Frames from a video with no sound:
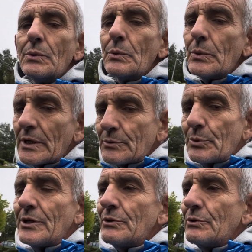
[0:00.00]
what
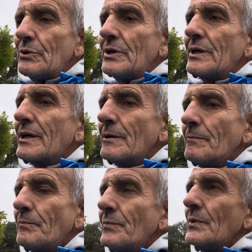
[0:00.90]
we're doing,
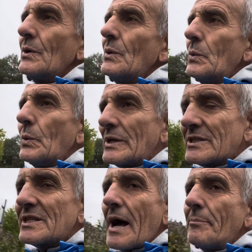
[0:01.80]

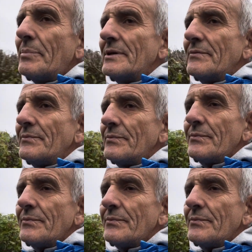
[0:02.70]
what's happened,